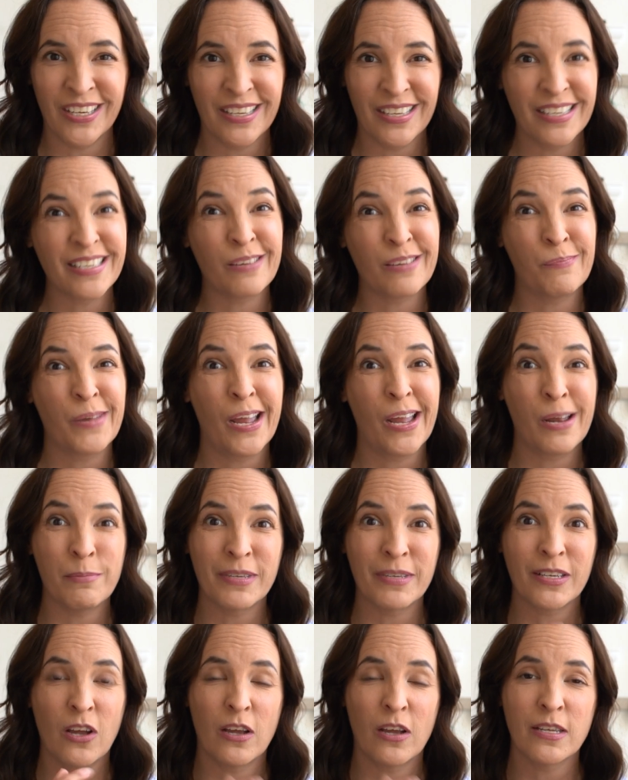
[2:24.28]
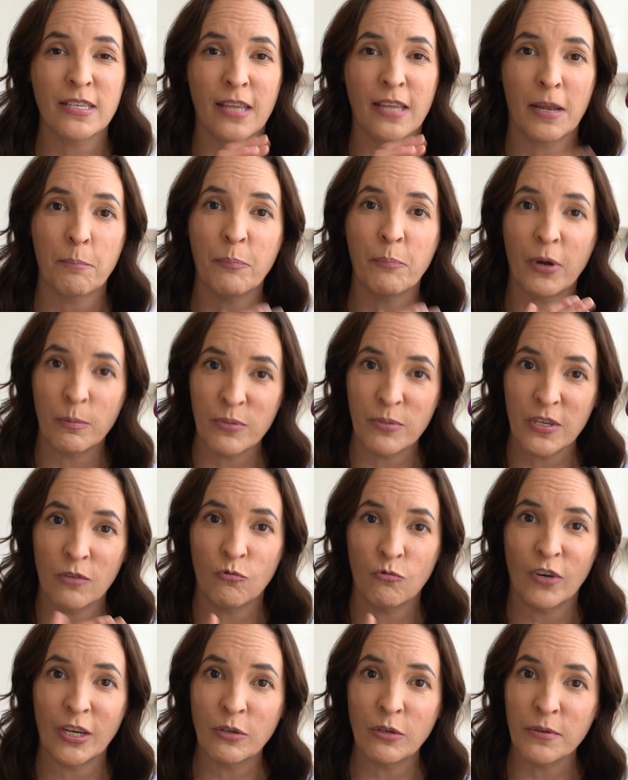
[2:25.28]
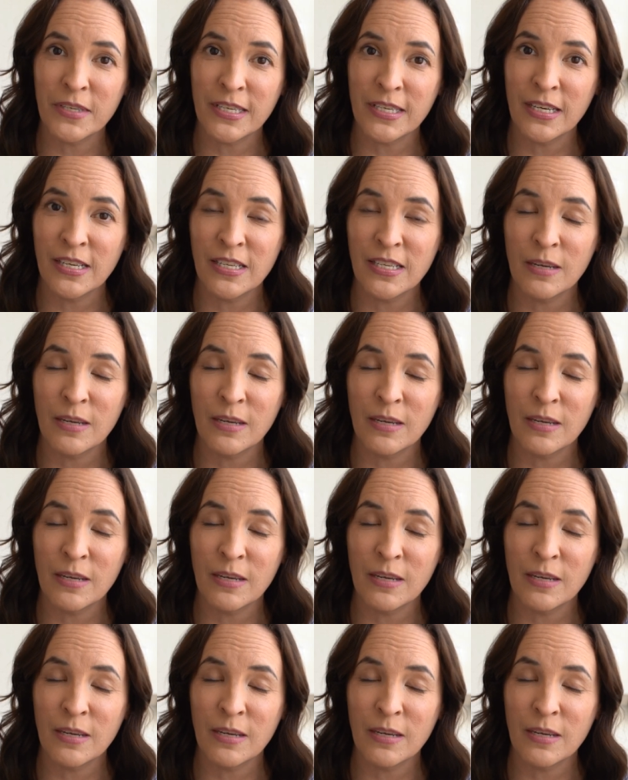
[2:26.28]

can sometimes cause like bumps and wrinkles in a